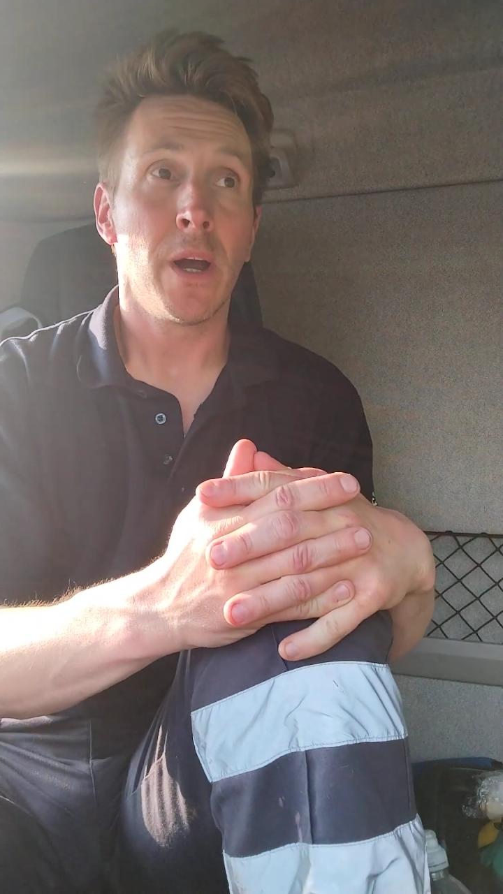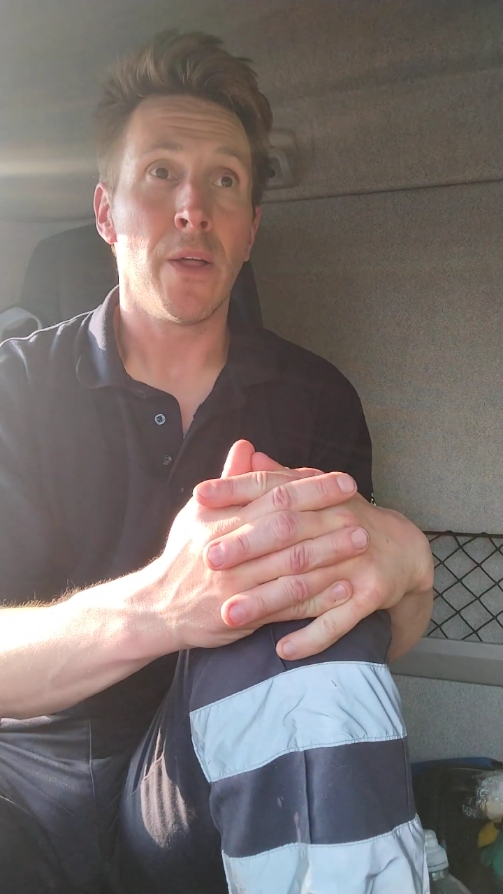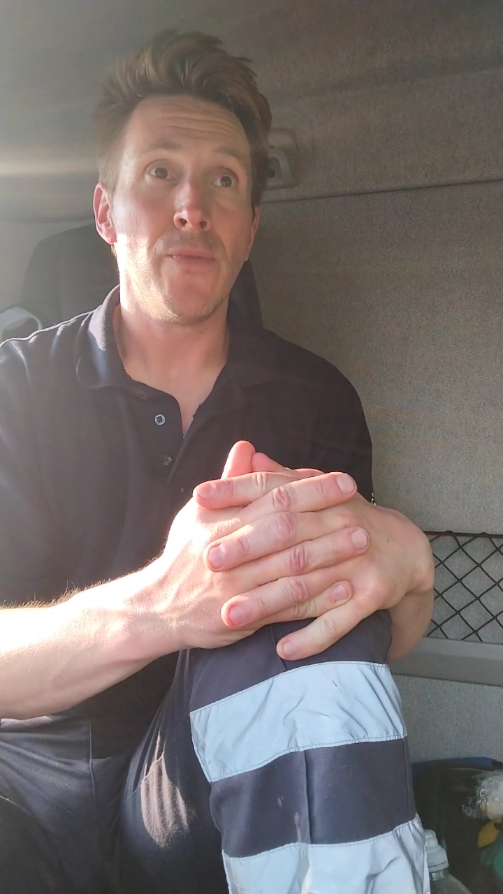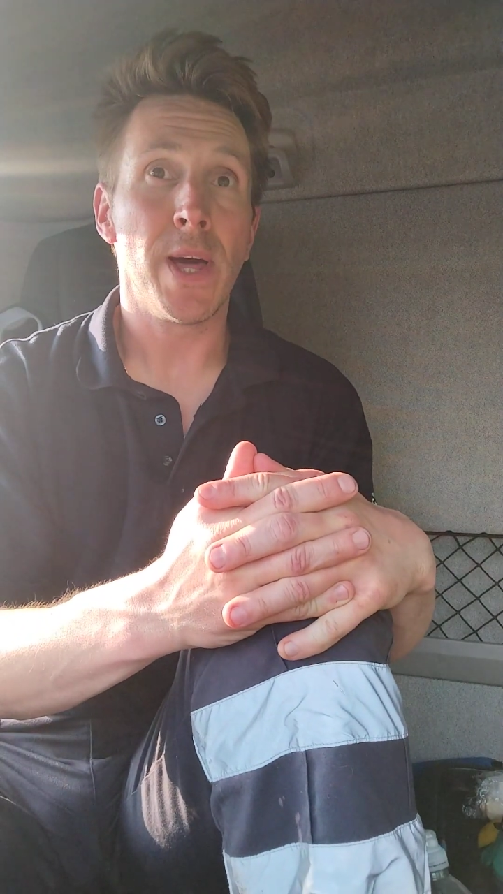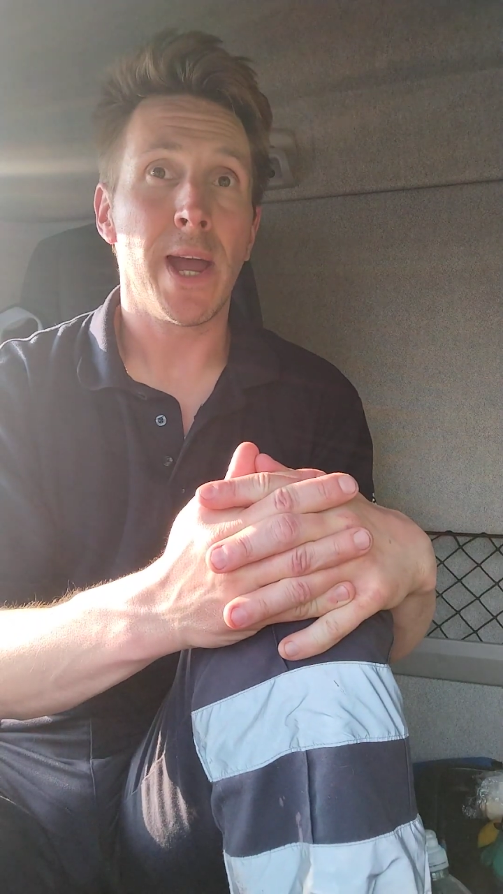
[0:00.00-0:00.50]

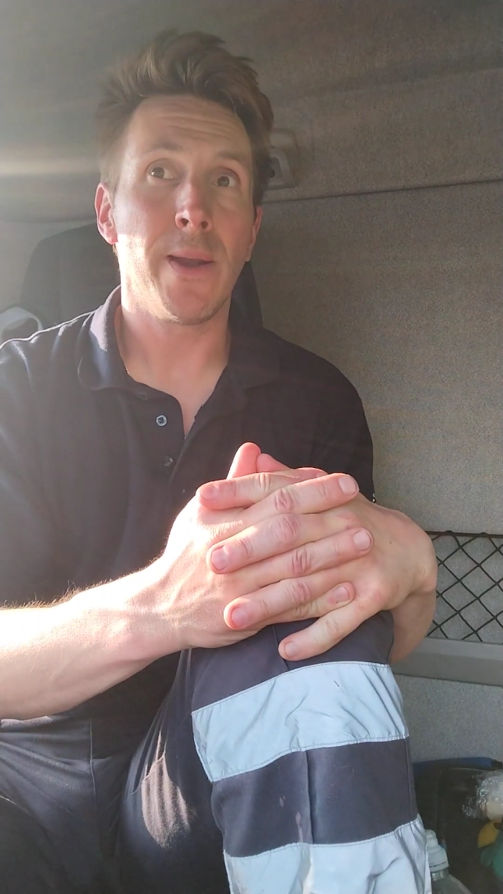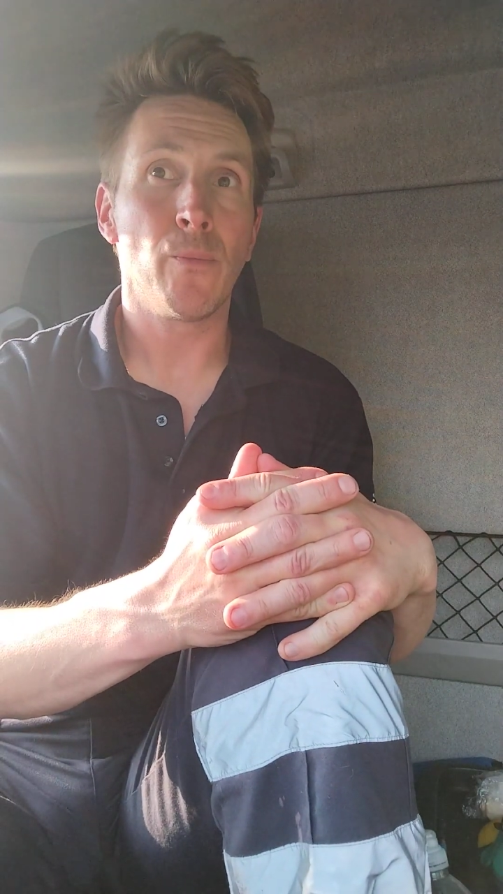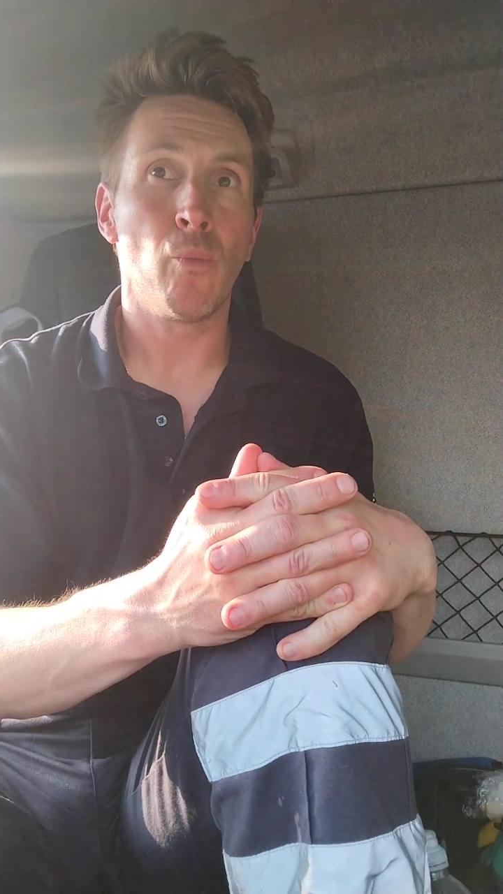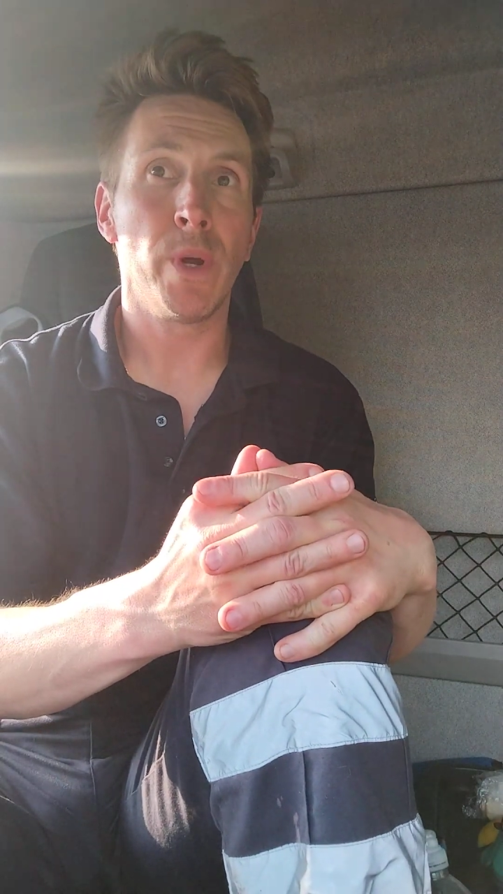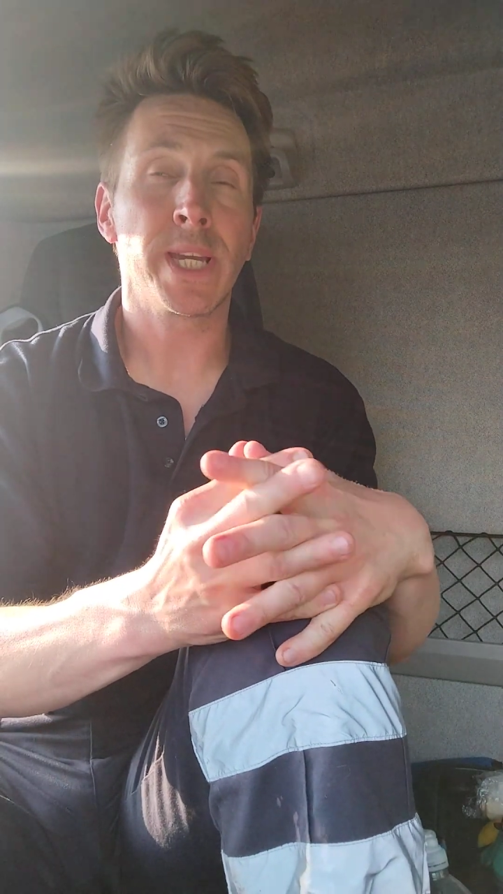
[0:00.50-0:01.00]
And
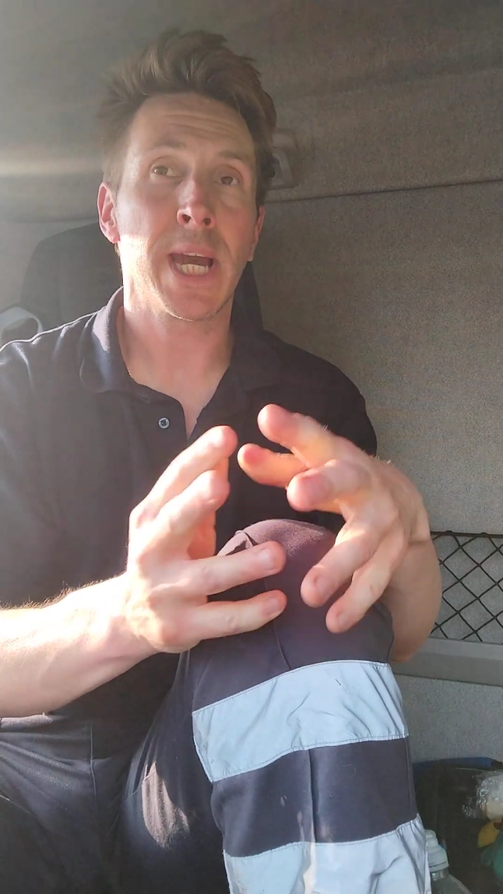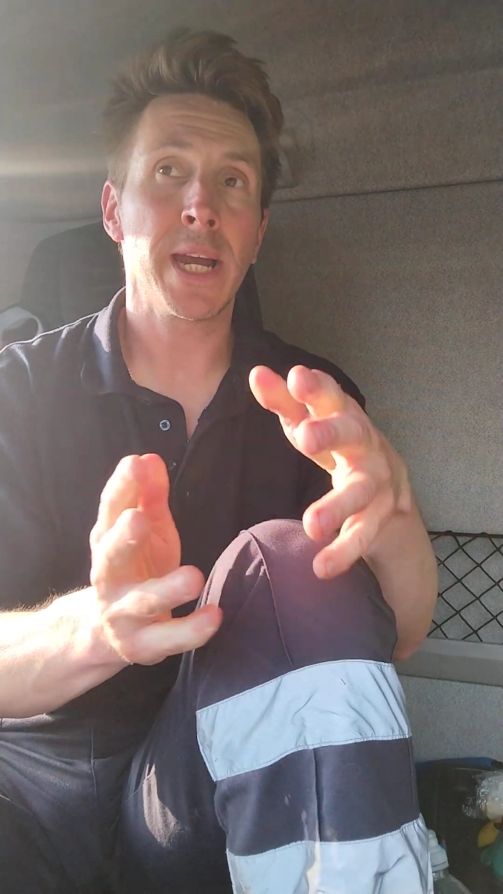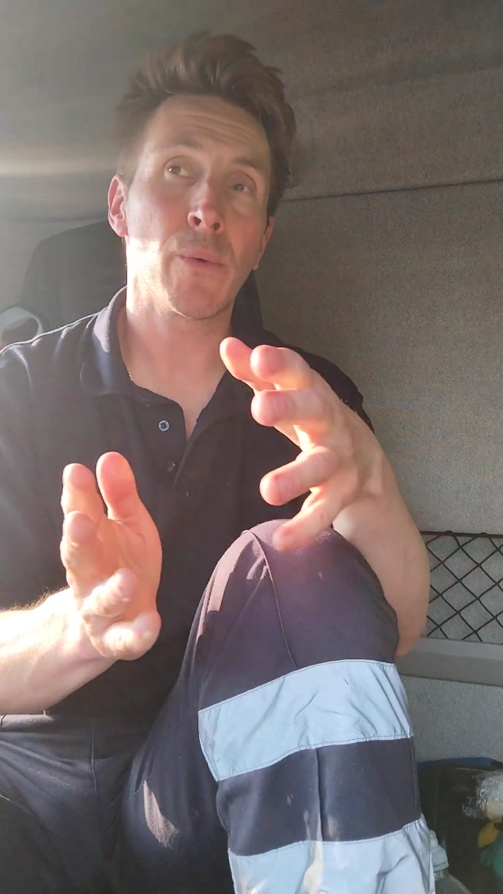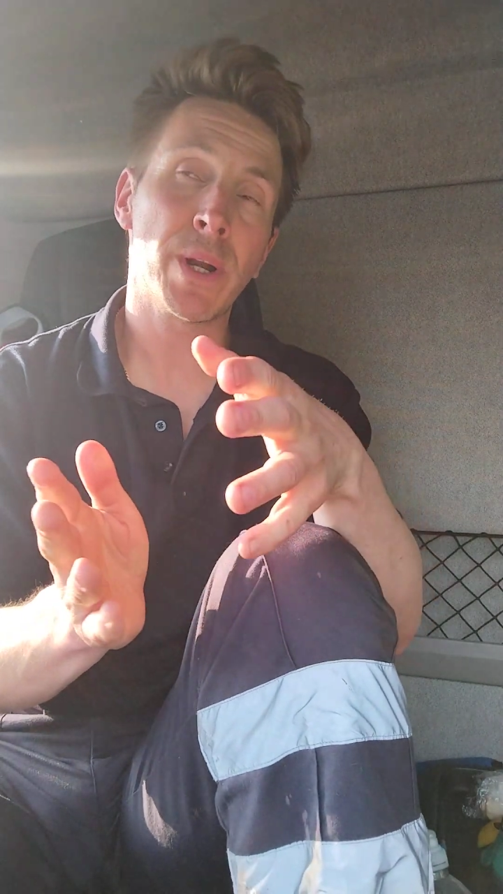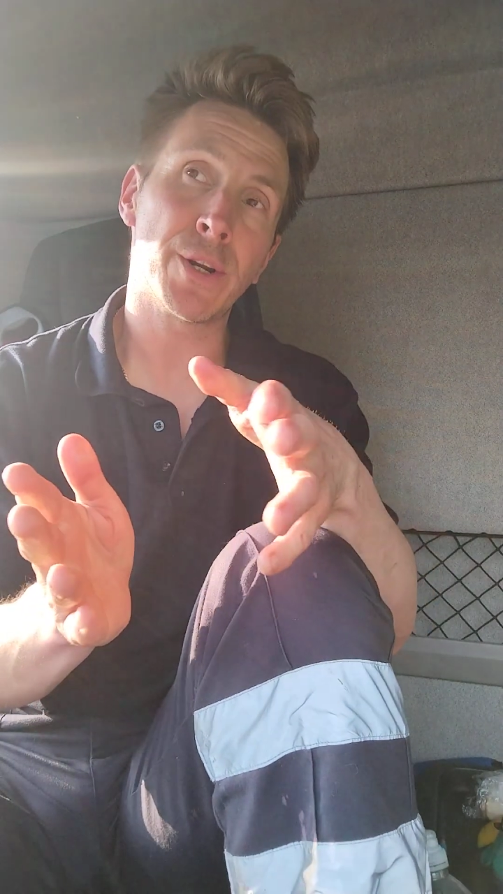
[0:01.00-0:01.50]
then we
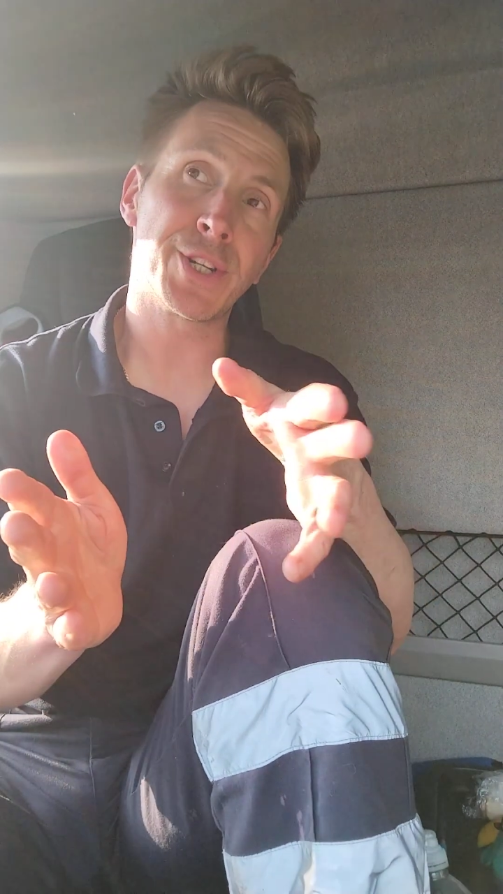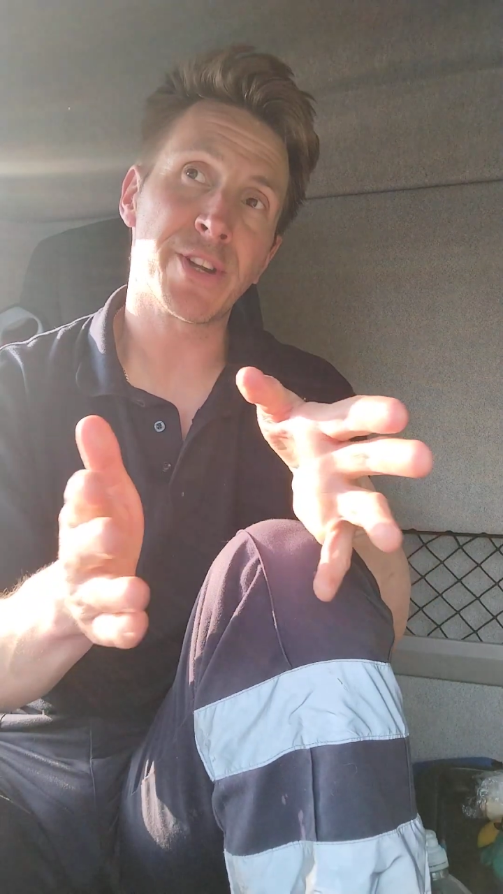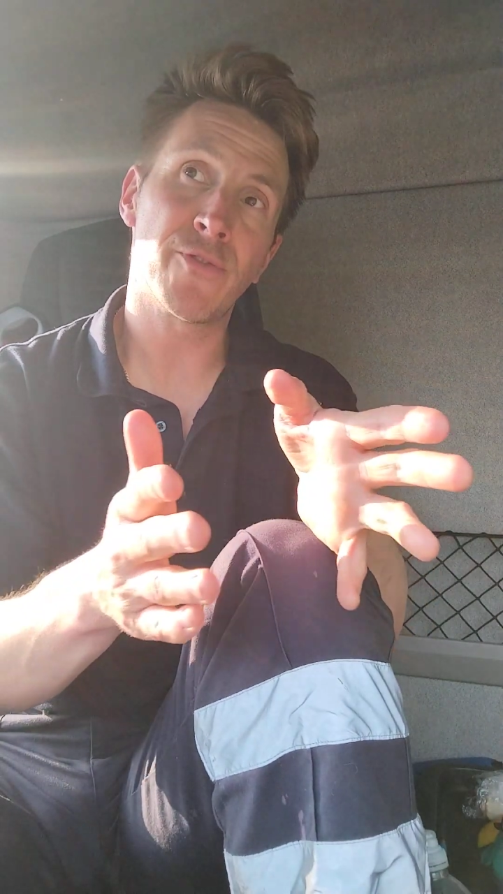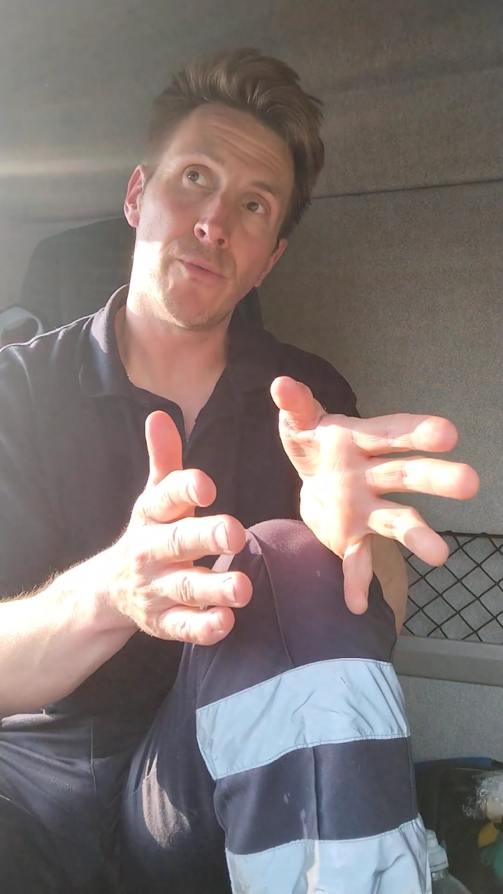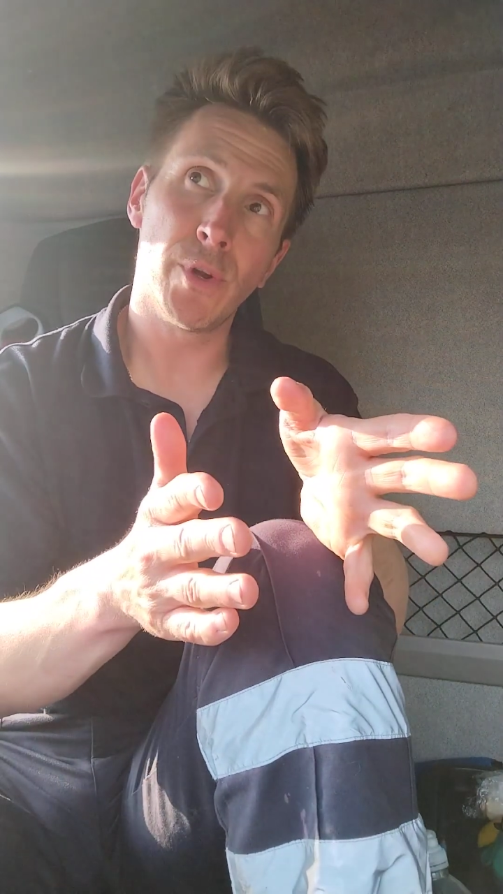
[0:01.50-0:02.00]
kind of went on a
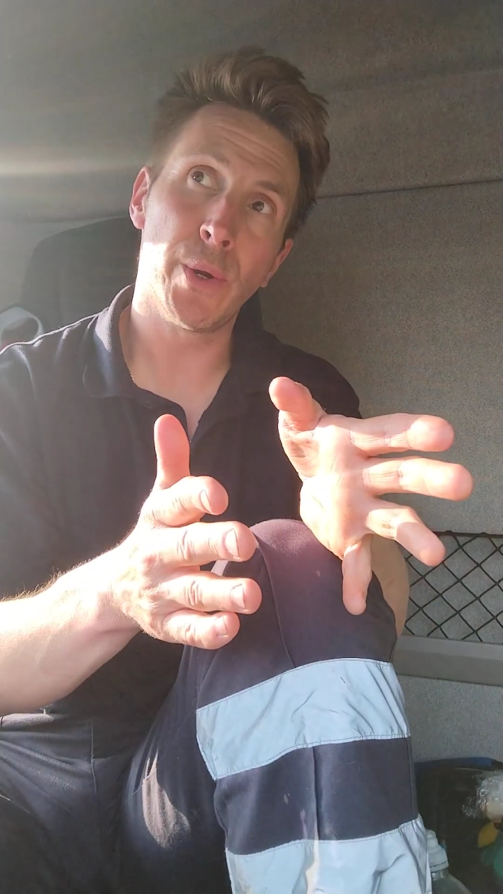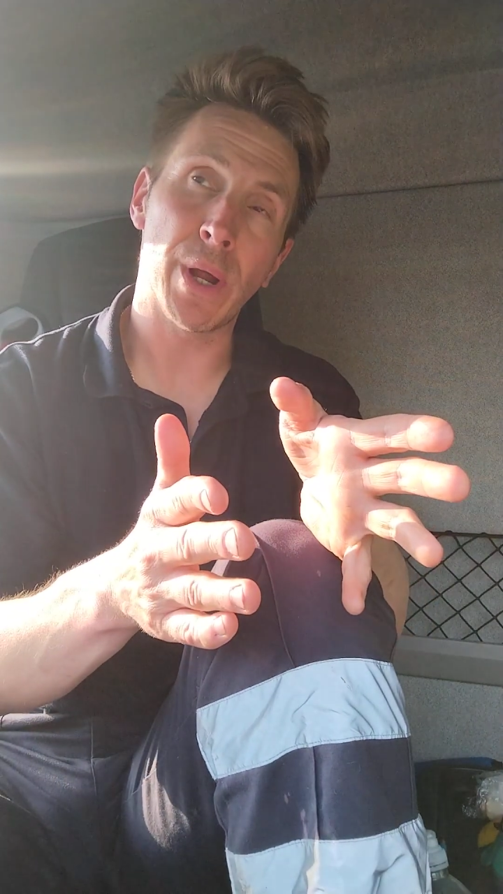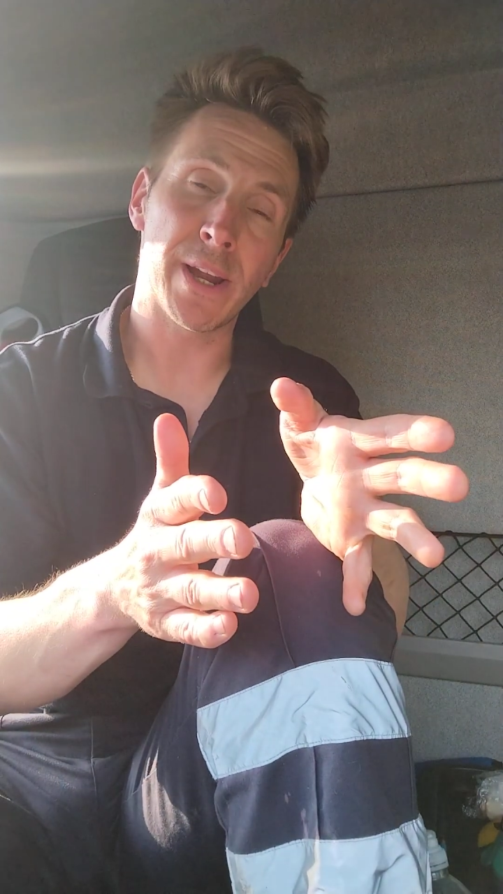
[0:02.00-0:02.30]
different route.